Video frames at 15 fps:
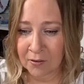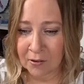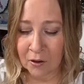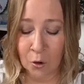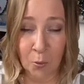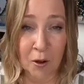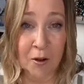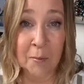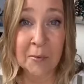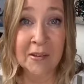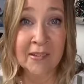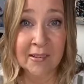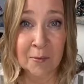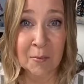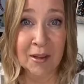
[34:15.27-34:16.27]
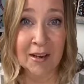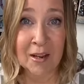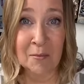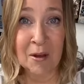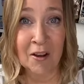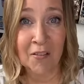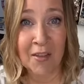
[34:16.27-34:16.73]
So you're welcome to send me an
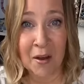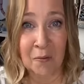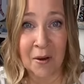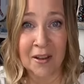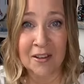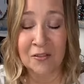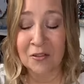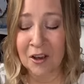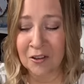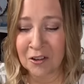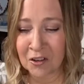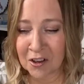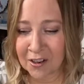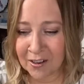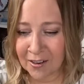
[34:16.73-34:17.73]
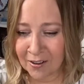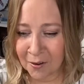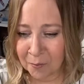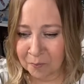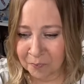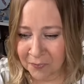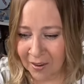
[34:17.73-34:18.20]
email, and that way you know you're going to get
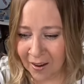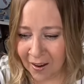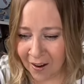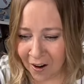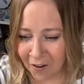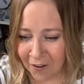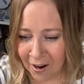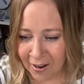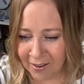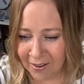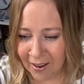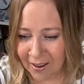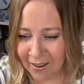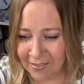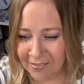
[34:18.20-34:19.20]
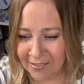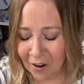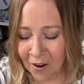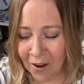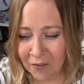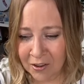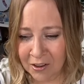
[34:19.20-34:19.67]
them. All right, guys,
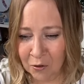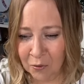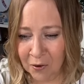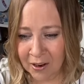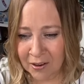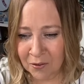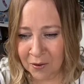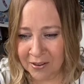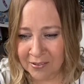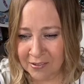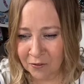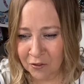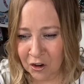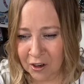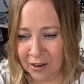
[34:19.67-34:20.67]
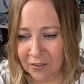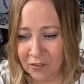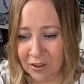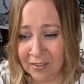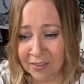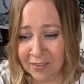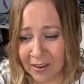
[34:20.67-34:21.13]
y'all have a great rest of your
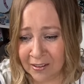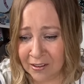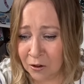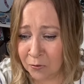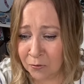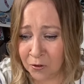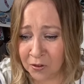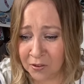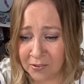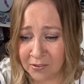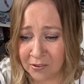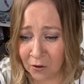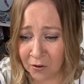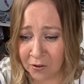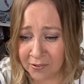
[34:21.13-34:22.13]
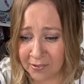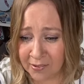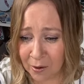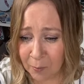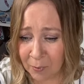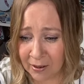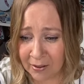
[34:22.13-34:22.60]
evening. Thank you for the stars,
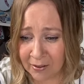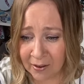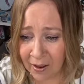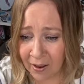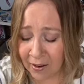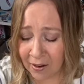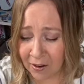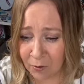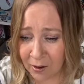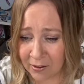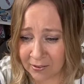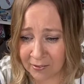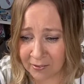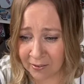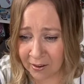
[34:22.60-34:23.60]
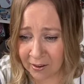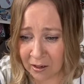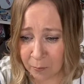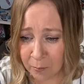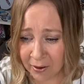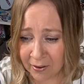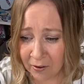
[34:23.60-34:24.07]
Debbie. And if I didn't thank
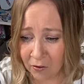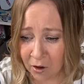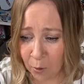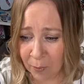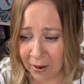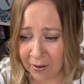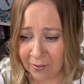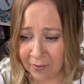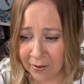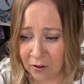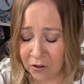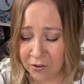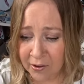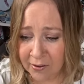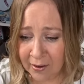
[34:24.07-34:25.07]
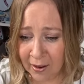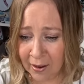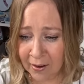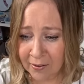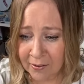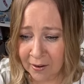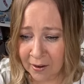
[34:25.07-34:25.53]
anybody, I'll go back later
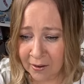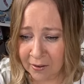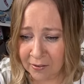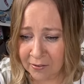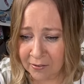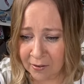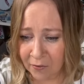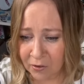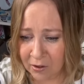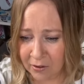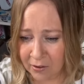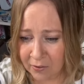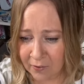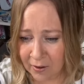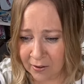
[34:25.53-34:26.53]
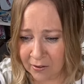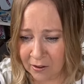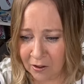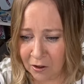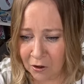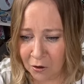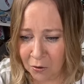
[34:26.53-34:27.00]
tonight and definitely
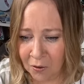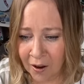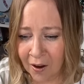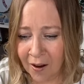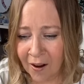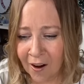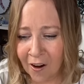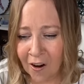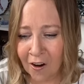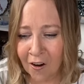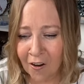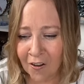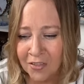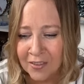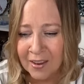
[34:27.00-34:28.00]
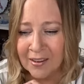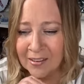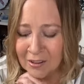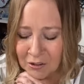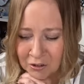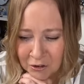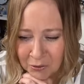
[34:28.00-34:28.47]
thank you. Oh,
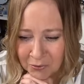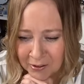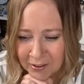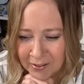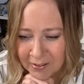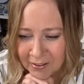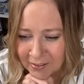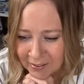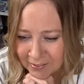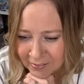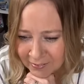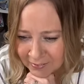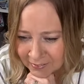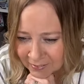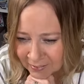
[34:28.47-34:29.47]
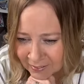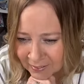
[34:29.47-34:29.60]
thank you, Tarita.